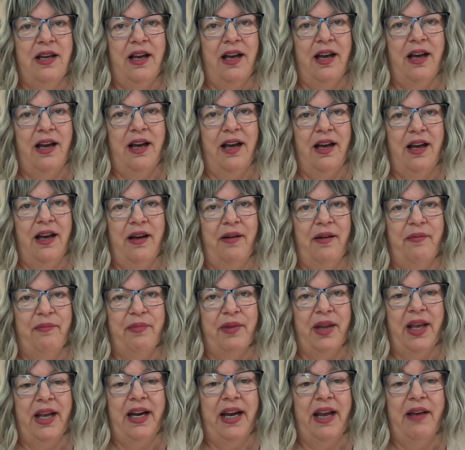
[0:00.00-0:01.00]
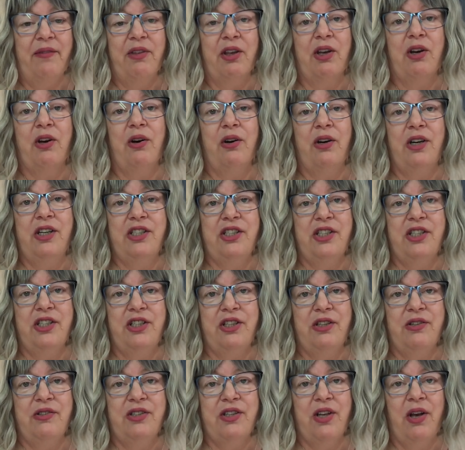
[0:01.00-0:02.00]
um, and have the courage to
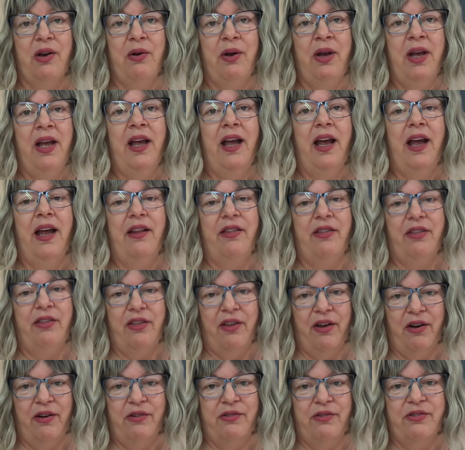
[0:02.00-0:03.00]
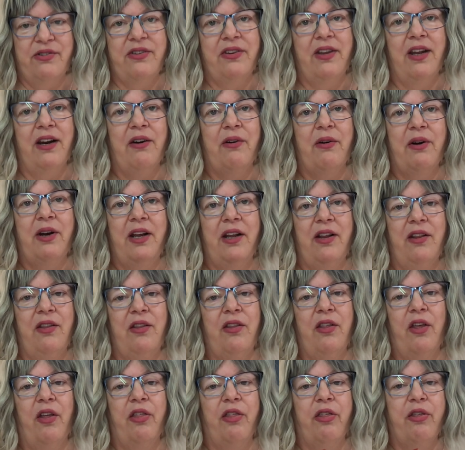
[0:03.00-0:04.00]
do so, and those that are in
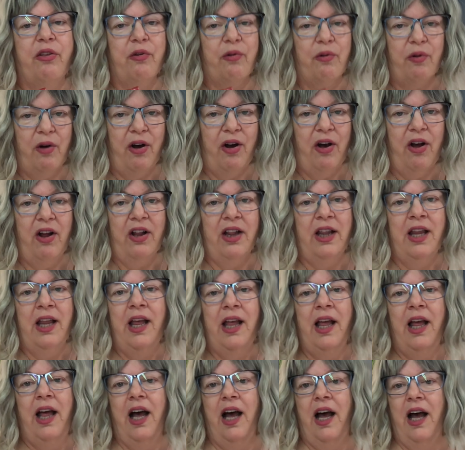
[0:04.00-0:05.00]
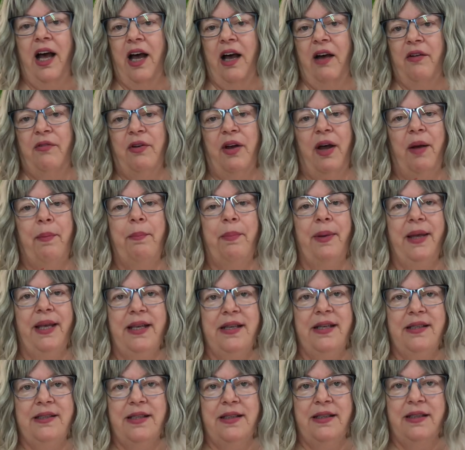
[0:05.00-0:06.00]
the thrall of
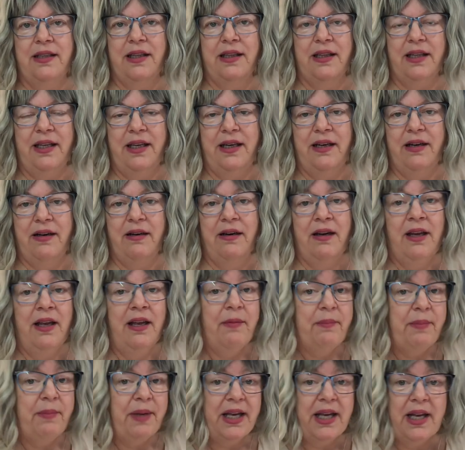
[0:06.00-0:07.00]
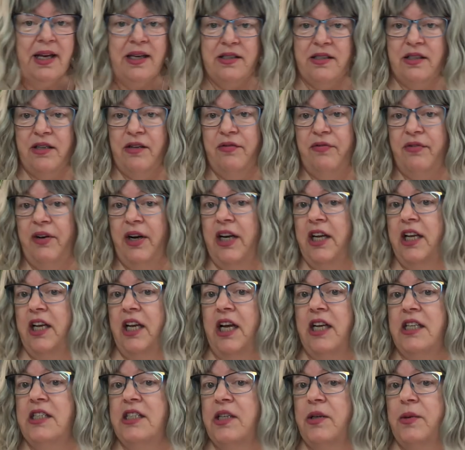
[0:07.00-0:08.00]
appeasing the leader because they're afraid of
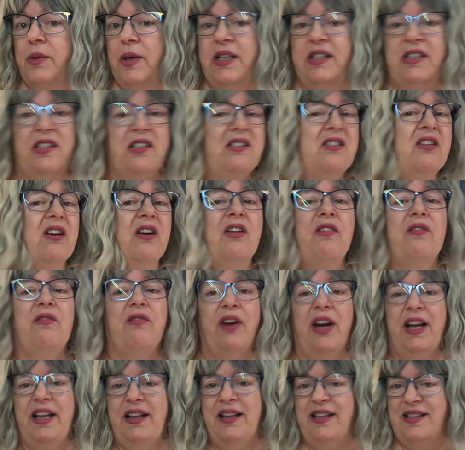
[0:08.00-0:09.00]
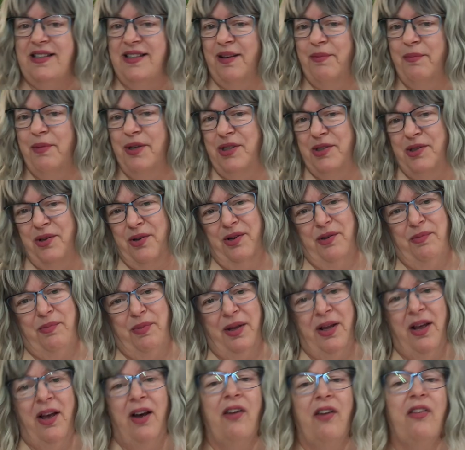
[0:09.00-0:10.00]
consequences. They're afraid that somebody's going to be,
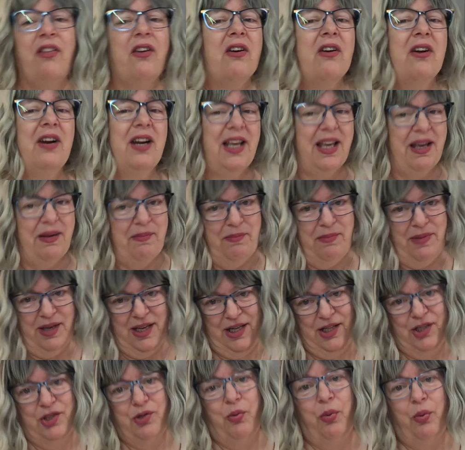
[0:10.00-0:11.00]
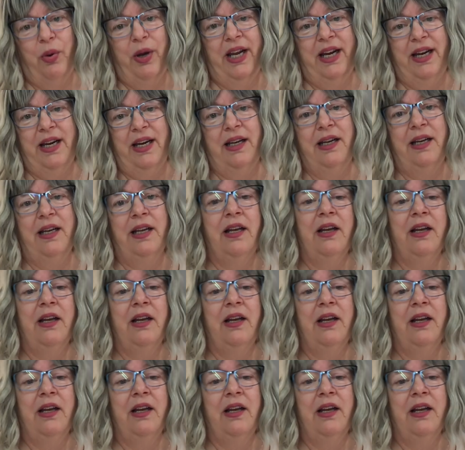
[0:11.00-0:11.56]
they're going to get mean tweeted,